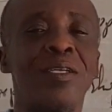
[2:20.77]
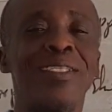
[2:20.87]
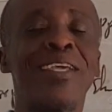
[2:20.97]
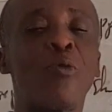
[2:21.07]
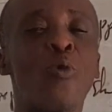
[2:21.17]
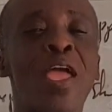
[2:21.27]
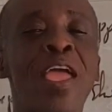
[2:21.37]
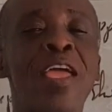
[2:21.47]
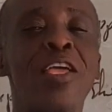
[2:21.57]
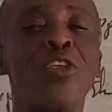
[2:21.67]
the
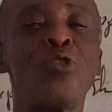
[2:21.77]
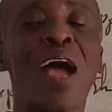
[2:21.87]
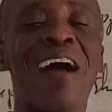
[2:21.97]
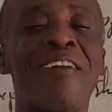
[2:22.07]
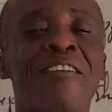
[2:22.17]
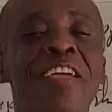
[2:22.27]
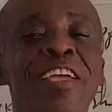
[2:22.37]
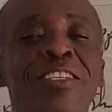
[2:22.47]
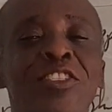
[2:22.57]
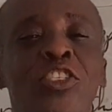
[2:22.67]
way you
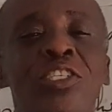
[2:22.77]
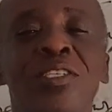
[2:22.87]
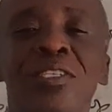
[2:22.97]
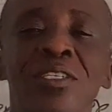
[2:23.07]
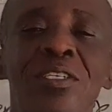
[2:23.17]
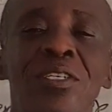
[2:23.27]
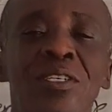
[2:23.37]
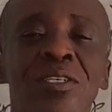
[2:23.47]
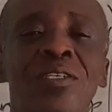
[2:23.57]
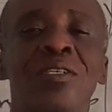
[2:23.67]
arrange
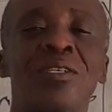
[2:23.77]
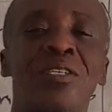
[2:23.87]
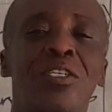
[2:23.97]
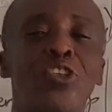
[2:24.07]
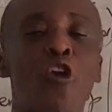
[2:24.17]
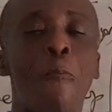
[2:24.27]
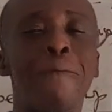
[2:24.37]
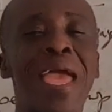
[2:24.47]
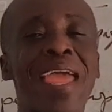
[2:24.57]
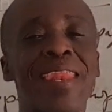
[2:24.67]
your
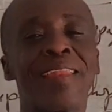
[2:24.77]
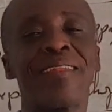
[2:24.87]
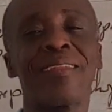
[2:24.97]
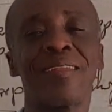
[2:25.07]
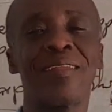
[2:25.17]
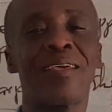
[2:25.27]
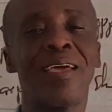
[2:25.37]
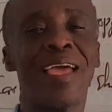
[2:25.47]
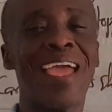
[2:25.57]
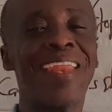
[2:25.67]
men
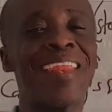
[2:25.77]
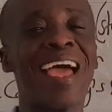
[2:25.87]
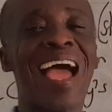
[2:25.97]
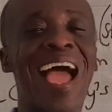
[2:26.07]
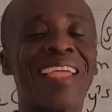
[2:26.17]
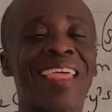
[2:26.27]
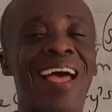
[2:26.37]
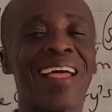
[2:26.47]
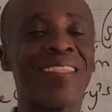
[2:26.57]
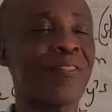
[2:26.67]
and
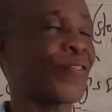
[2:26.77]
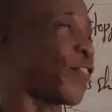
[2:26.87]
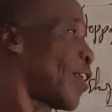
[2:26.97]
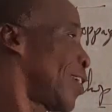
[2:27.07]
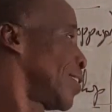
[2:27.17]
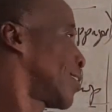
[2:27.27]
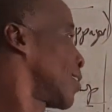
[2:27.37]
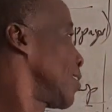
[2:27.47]
other things.